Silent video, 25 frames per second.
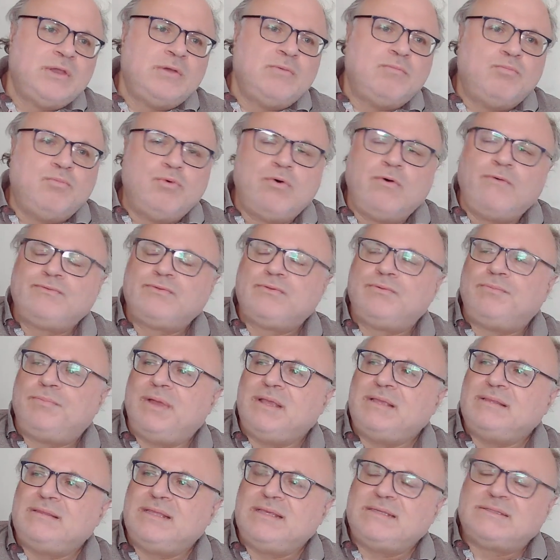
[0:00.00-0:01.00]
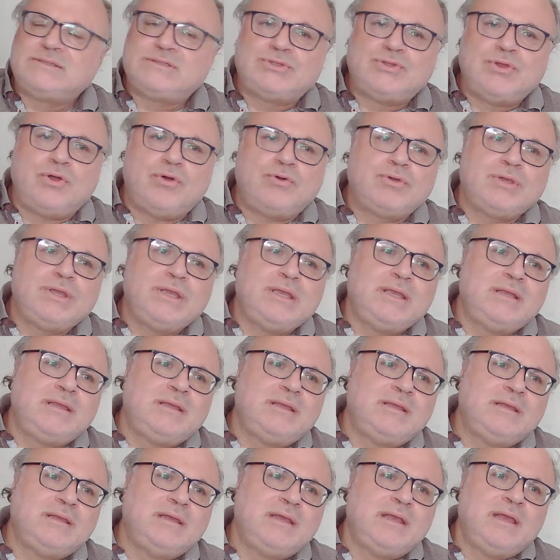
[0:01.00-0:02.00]
Moved by this
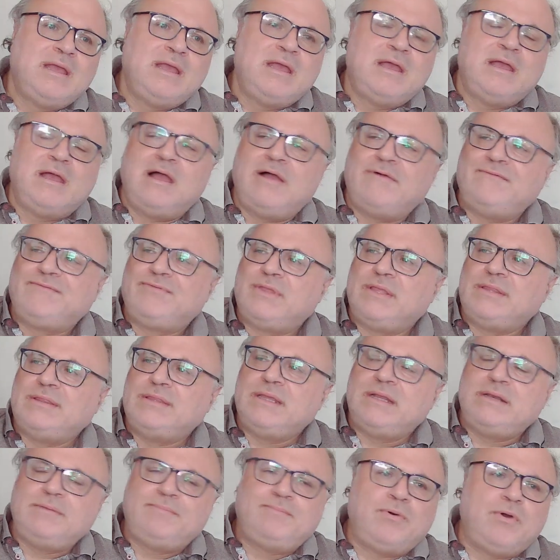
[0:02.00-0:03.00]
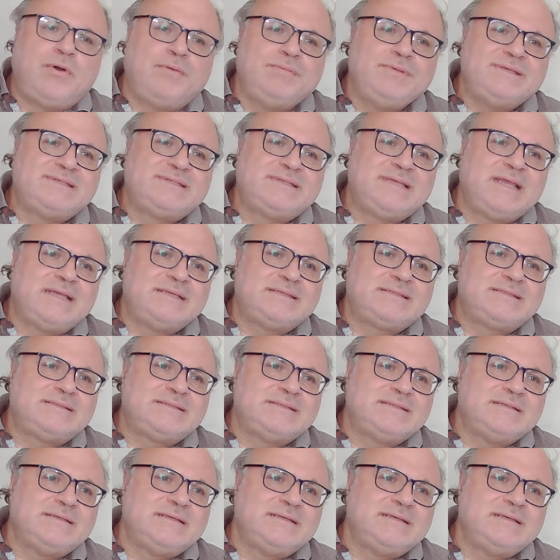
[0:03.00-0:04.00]
story, Avtandil promises
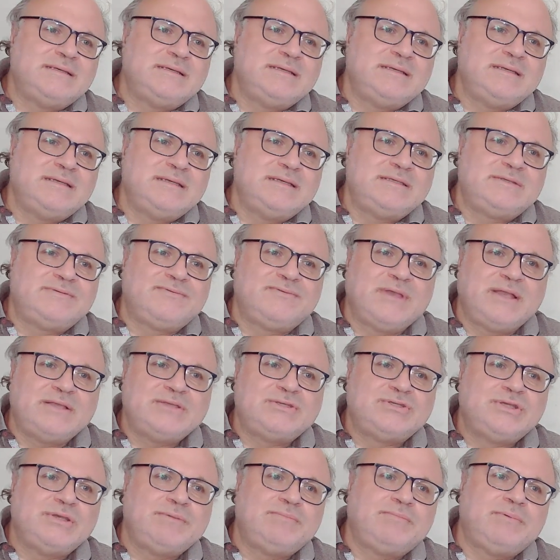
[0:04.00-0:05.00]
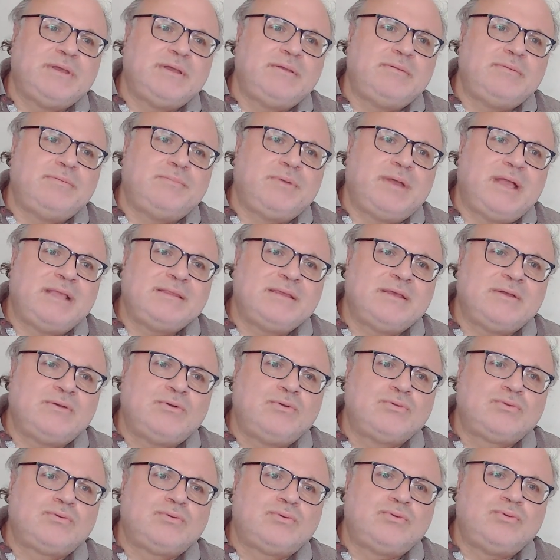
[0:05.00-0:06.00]
his friendship and
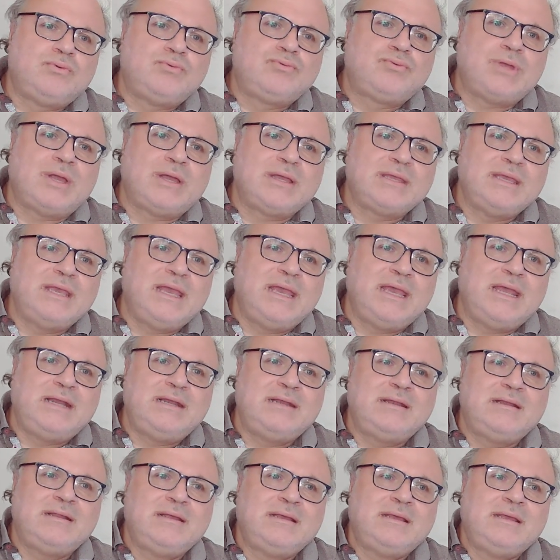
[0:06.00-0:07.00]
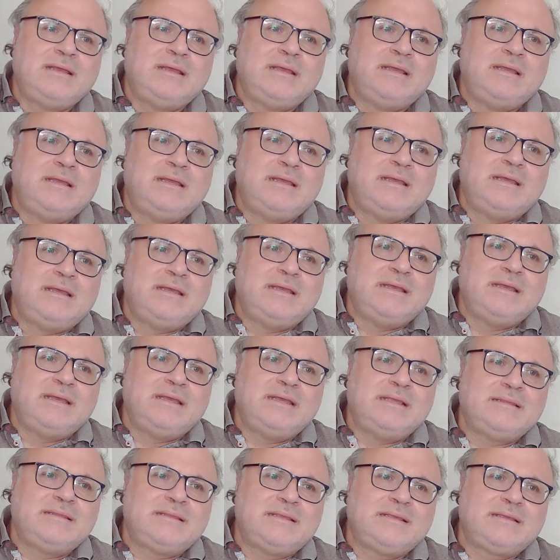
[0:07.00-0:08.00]
brotherhood to Tariel
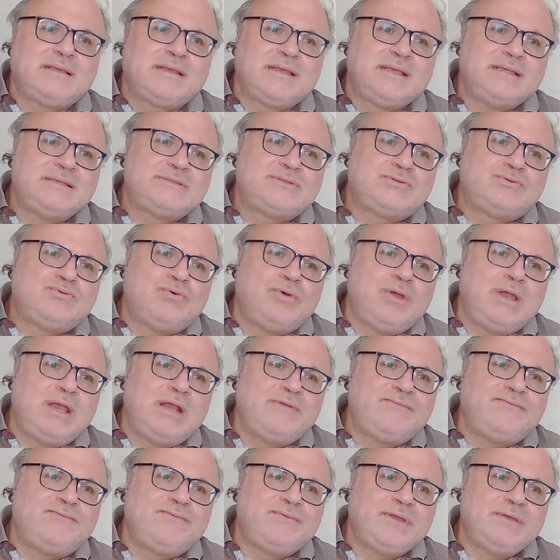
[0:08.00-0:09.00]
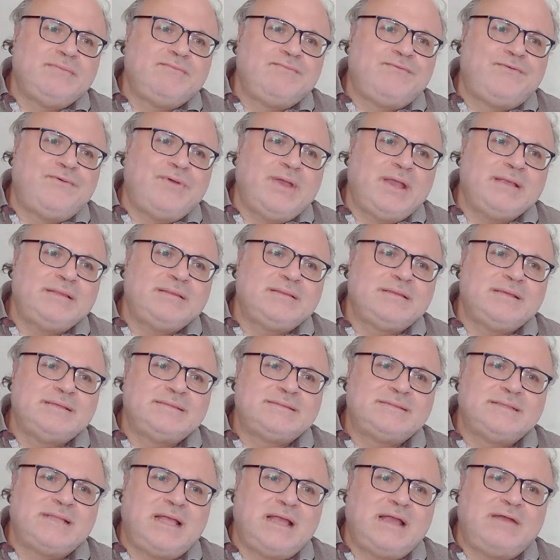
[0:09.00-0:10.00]
and agrees to help him find
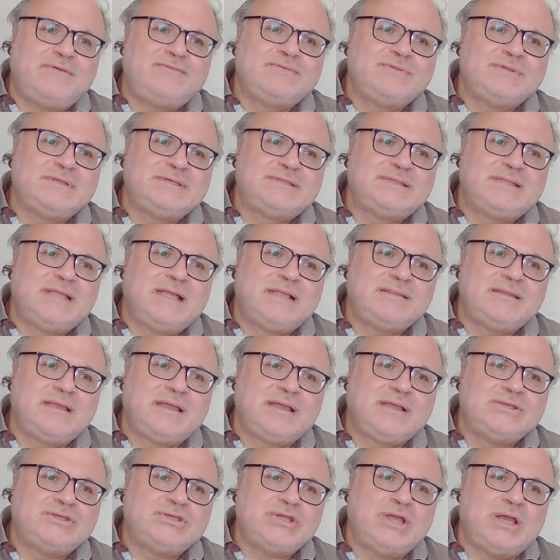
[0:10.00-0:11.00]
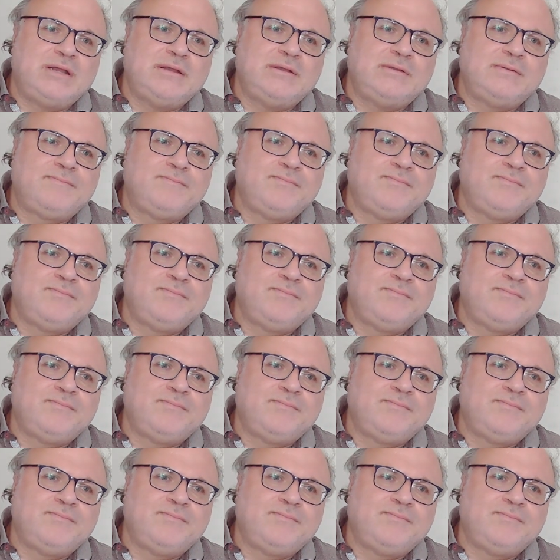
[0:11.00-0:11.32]
his love, Nestan-Darejan.